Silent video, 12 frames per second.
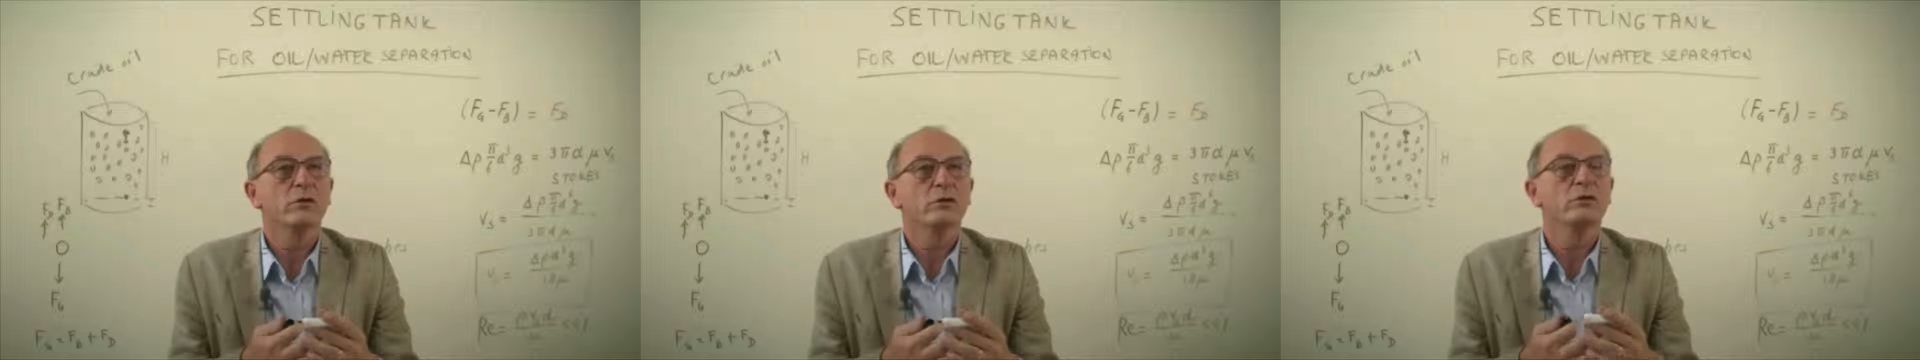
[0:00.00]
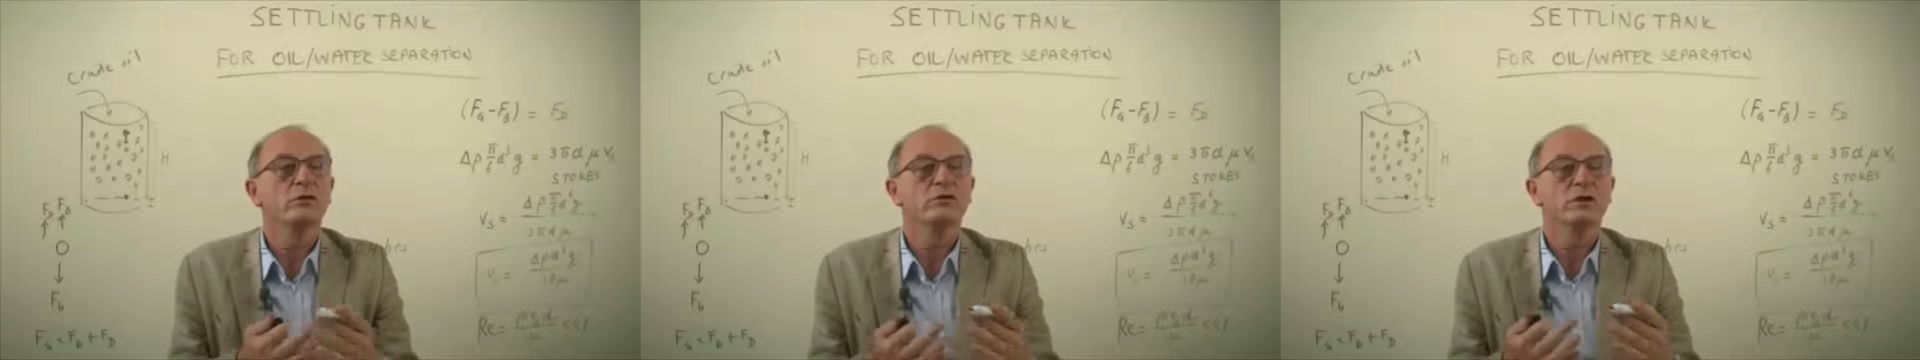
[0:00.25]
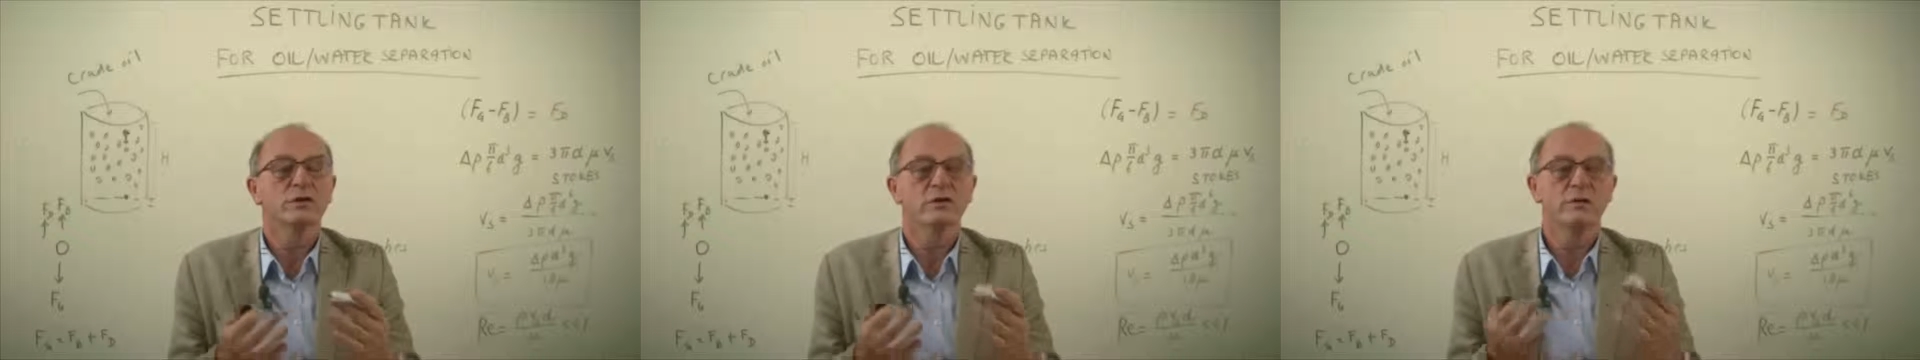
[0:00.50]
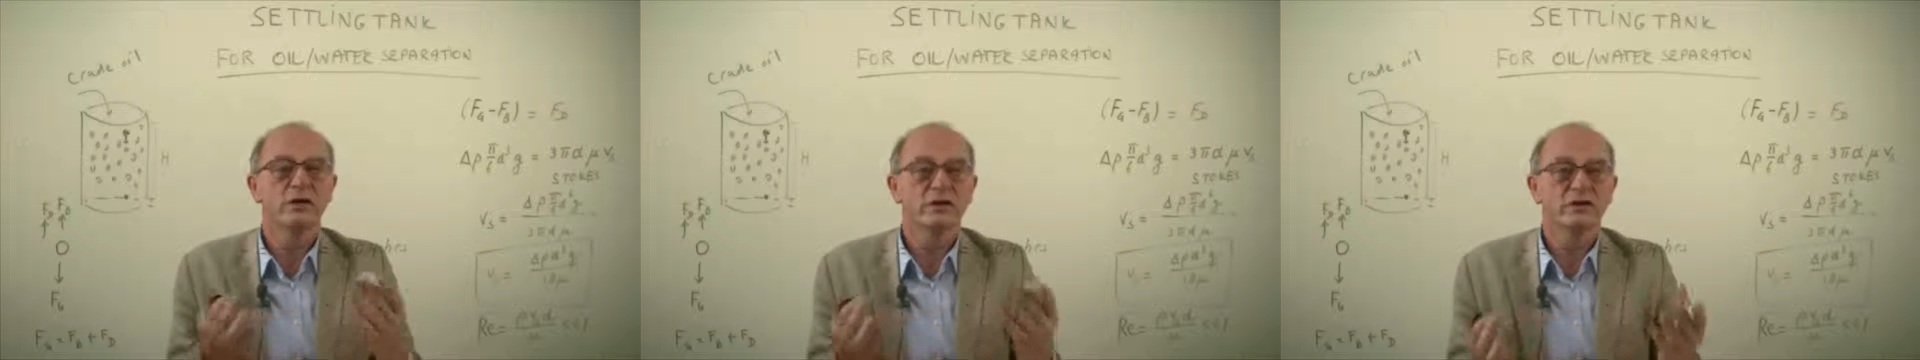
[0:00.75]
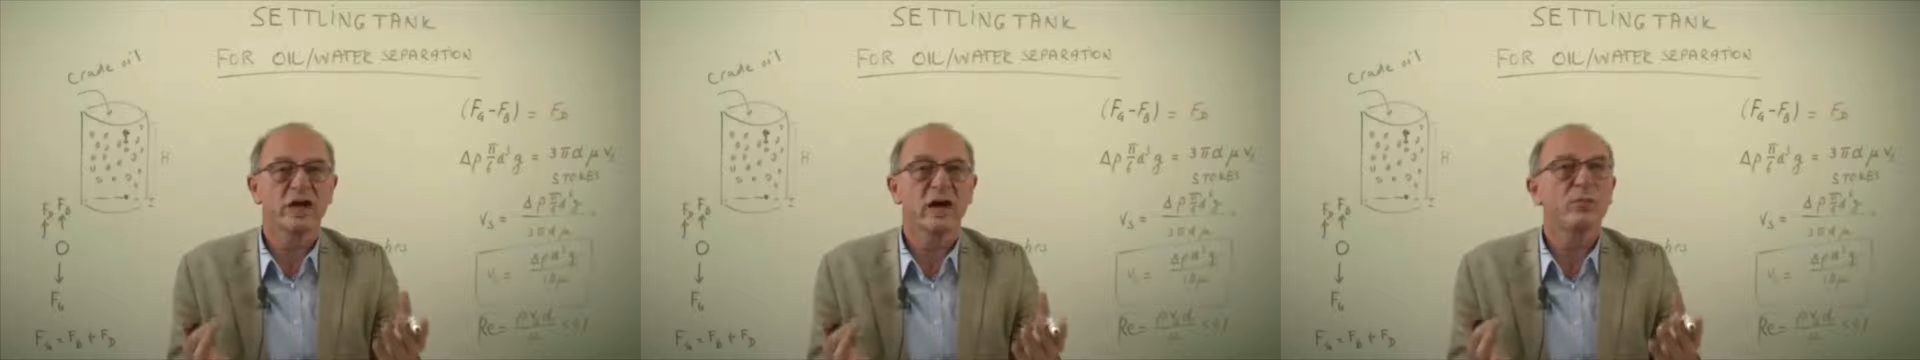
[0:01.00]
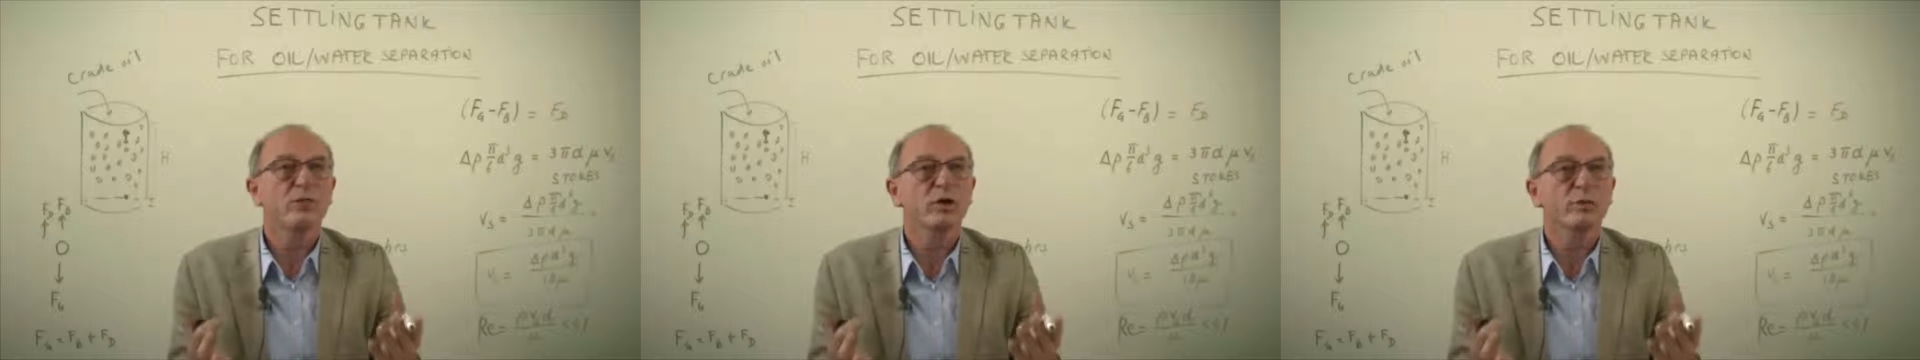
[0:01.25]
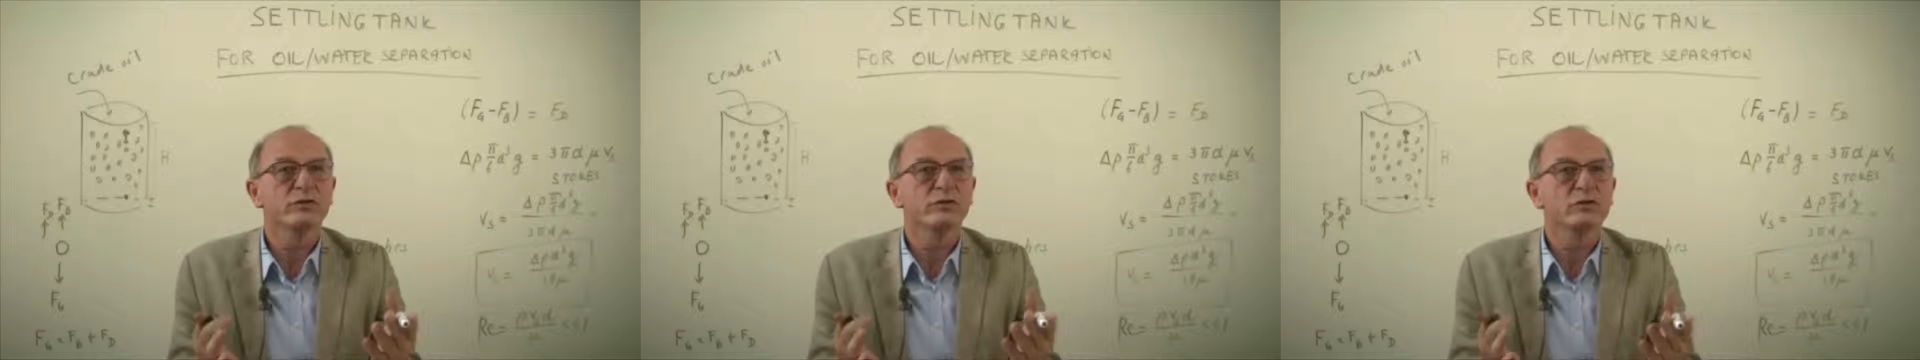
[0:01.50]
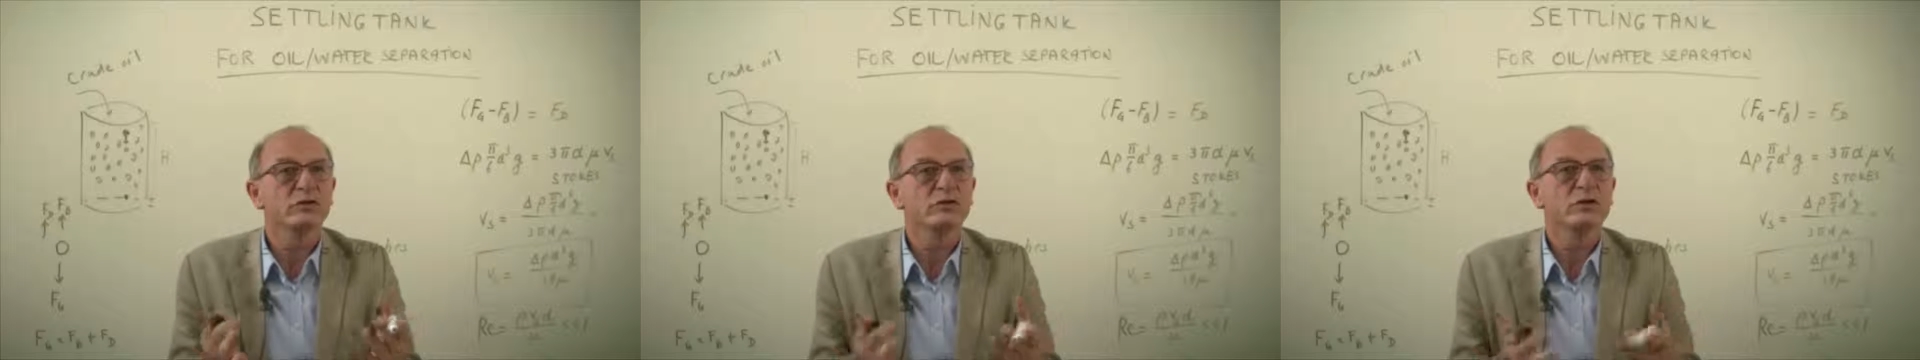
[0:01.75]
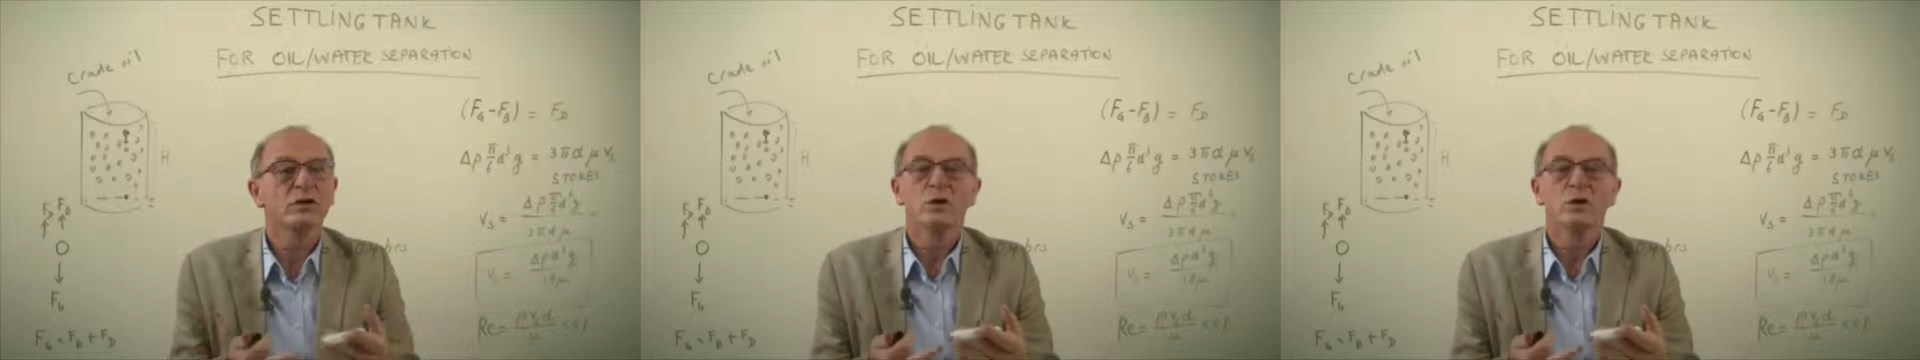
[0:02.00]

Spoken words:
use it for design purposes.